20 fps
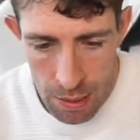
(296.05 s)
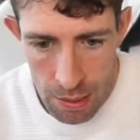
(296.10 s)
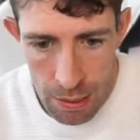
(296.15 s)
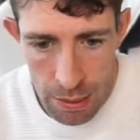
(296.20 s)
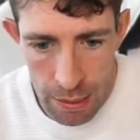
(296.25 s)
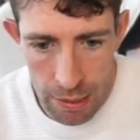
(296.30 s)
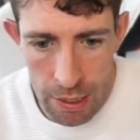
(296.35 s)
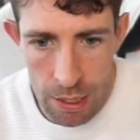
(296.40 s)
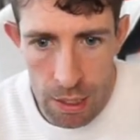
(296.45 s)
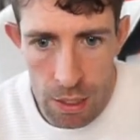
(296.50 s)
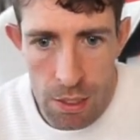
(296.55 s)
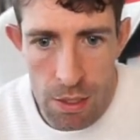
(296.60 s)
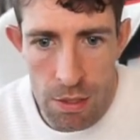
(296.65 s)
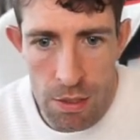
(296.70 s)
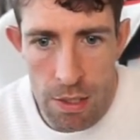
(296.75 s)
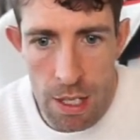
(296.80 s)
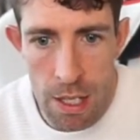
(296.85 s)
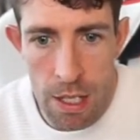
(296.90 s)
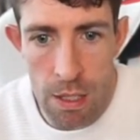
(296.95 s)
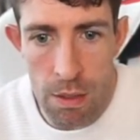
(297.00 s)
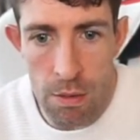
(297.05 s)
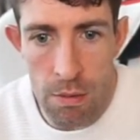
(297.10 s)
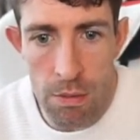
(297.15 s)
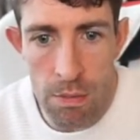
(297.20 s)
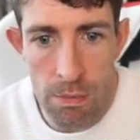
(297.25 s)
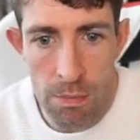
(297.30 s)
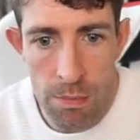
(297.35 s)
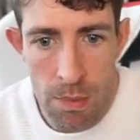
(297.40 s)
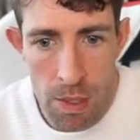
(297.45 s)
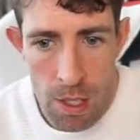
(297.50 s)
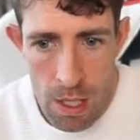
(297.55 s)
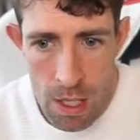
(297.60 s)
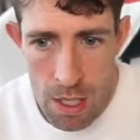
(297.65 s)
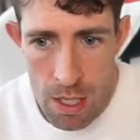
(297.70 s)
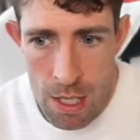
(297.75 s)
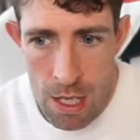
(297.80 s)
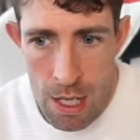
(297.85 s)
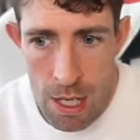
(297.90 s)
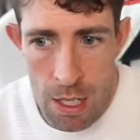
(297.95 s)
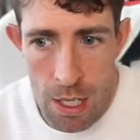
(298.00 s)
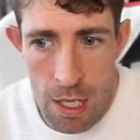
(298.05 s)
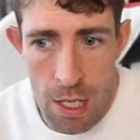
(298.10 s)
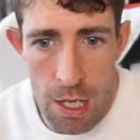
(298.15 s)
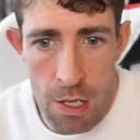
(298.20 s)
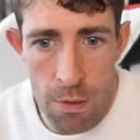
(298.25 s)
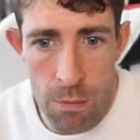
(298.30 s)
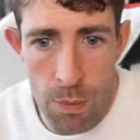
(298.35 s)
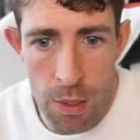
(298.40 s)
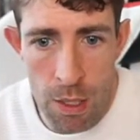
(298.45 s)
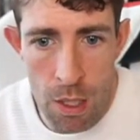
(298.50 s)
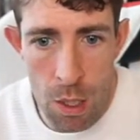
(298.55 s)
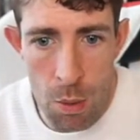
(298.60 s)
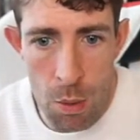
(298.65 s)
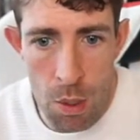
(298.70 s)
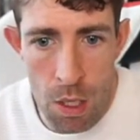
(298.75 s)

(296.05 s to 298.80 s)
clicking save. Now, if we go